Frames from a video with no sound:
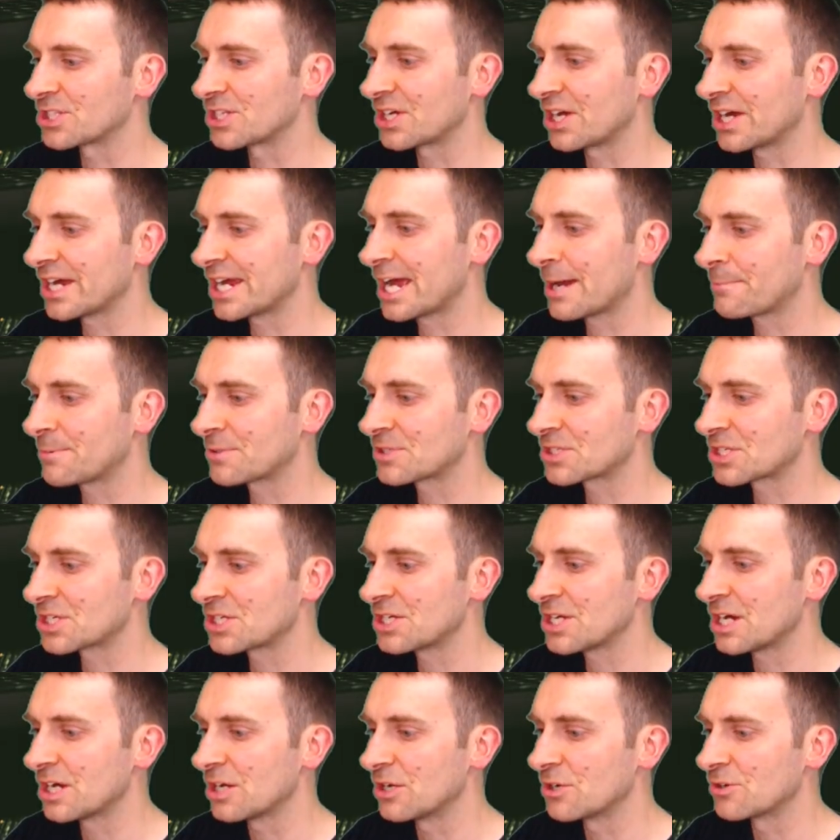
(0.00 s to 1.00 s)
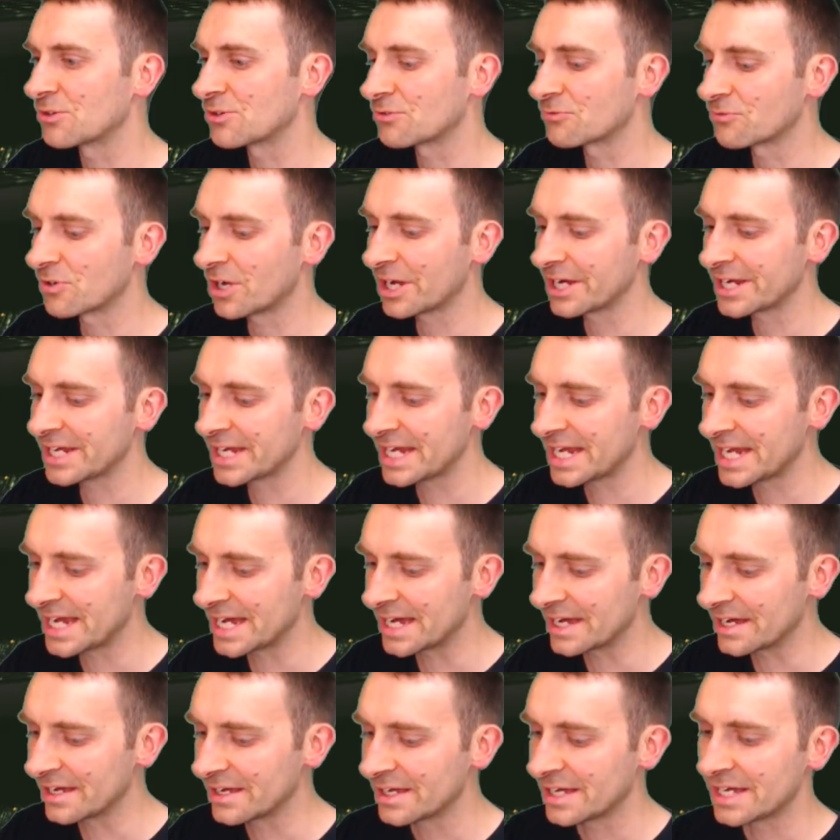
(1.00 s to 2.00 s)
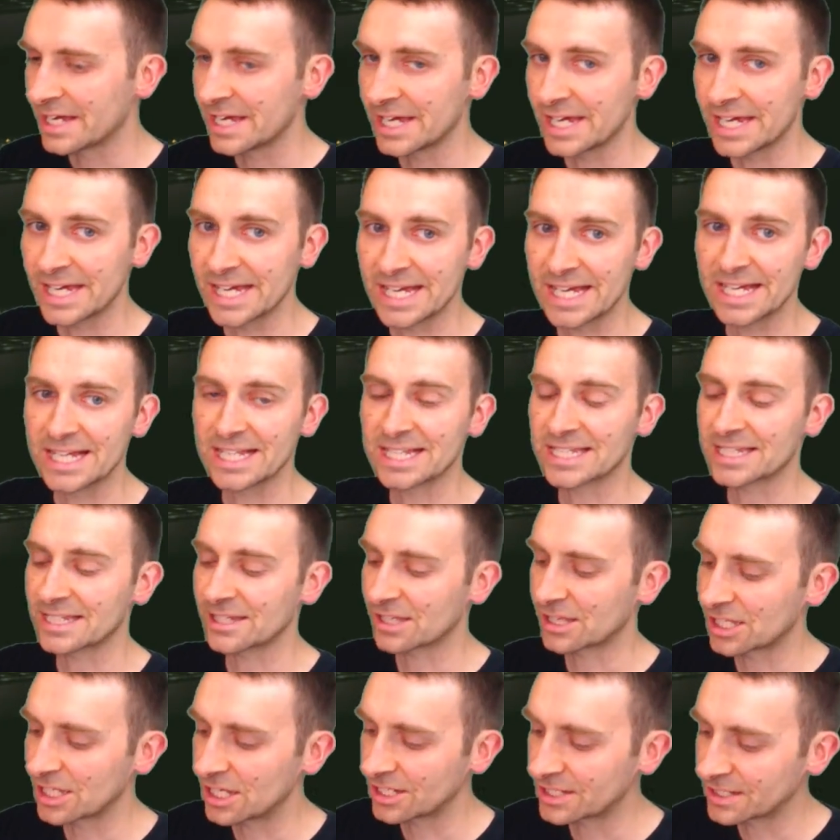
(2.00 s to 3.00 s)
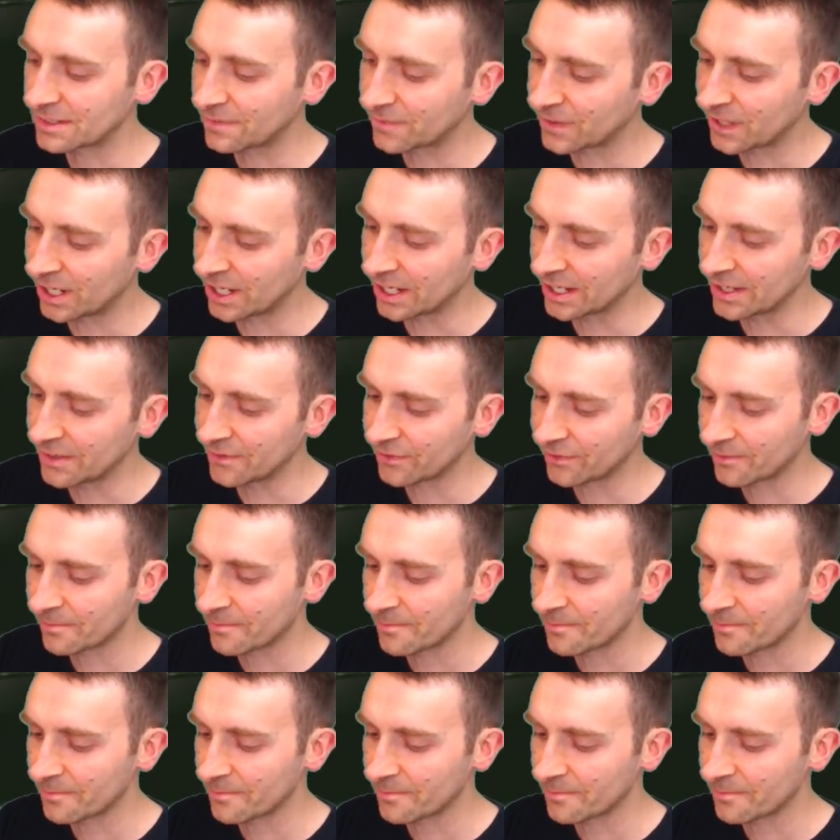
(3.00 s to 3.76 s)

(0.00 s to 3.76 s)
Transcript: And I happen to know that right here is 35.